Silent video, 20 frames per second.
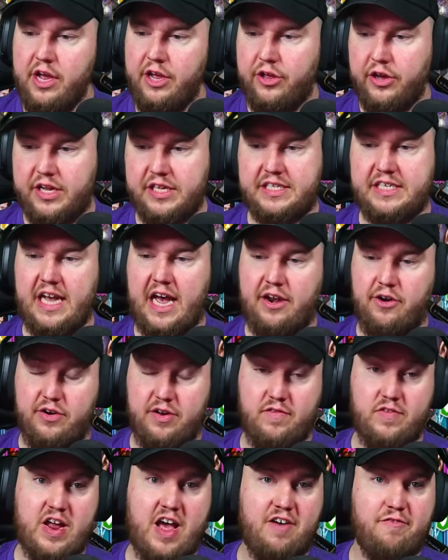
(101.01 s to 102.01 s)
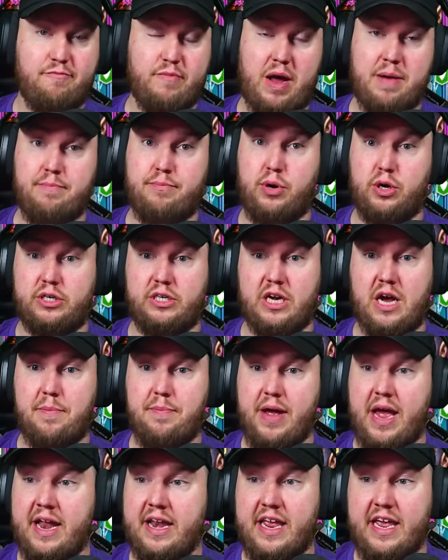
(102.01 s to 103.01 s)
You can see I don't even have mine booked
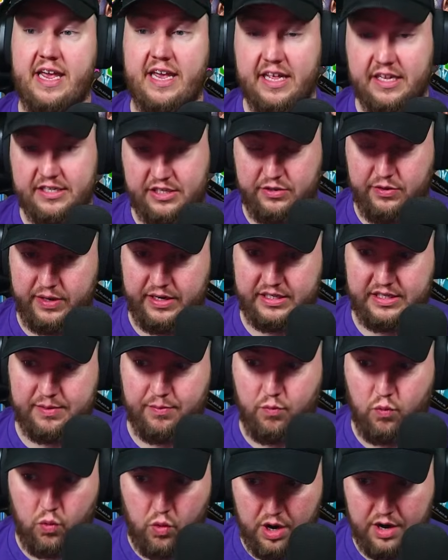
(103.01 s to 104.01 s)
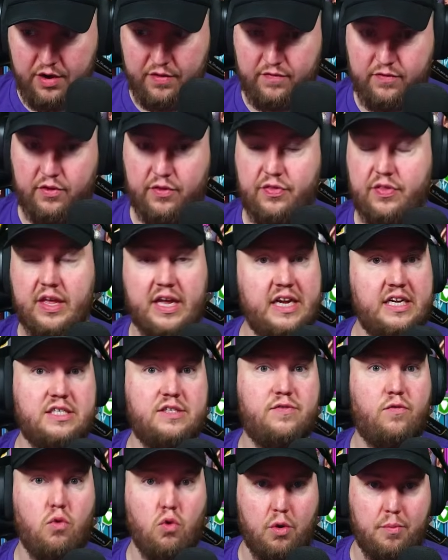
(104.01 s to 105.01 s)
up, and he is doing some wonderful things
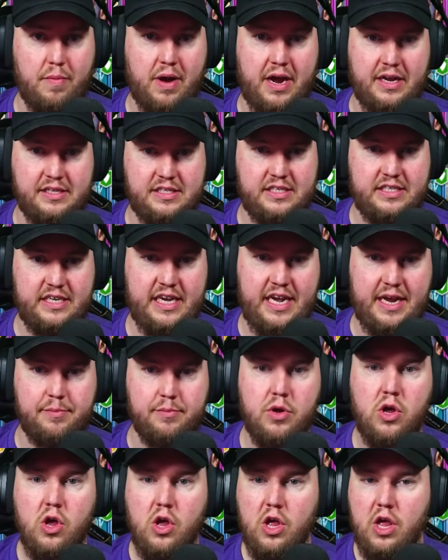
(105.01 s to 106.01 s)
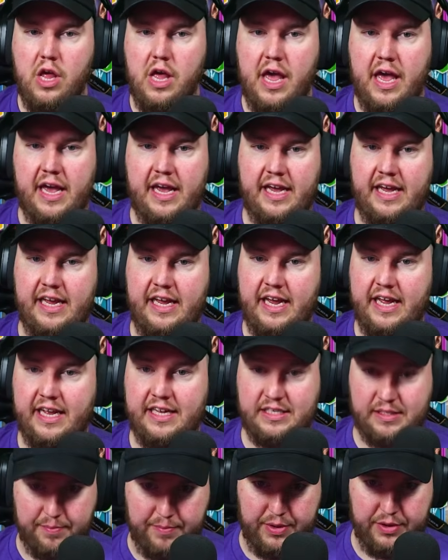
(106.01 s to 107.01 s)
for my team. He
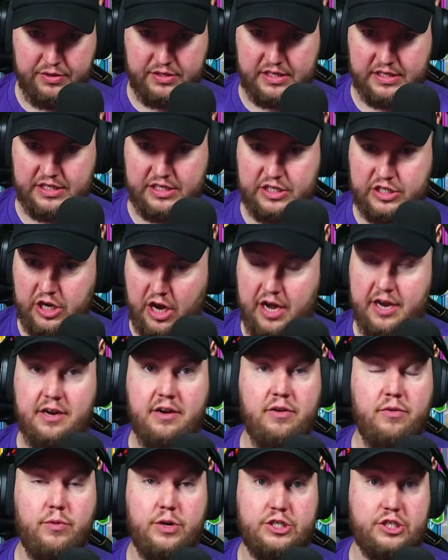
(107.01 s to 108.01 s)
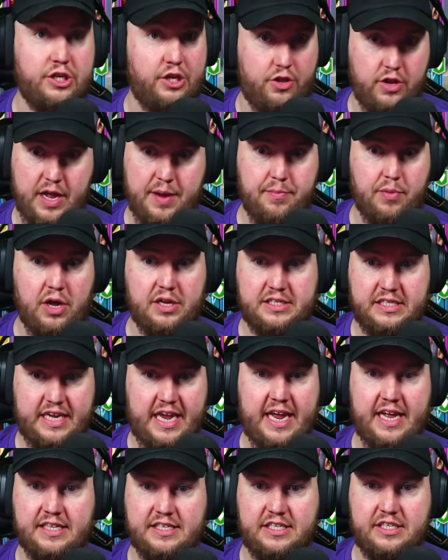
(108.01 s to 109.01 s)
is immune to stun, which the clan boss
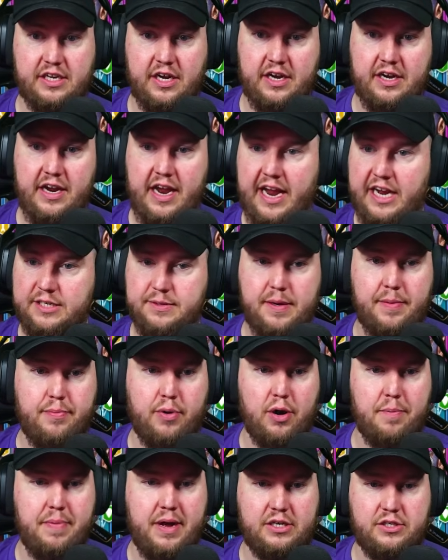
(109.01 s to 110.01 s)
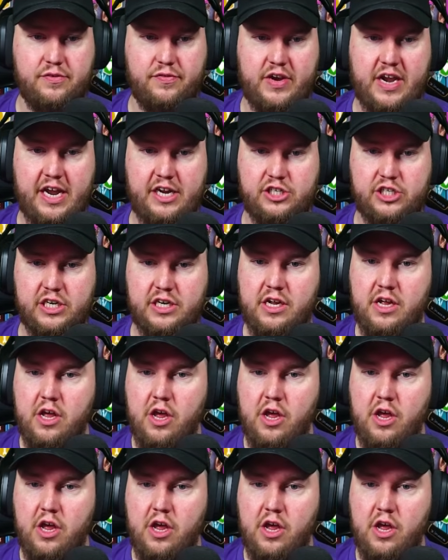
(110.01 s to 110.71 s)
can stun, HP burn, petrification.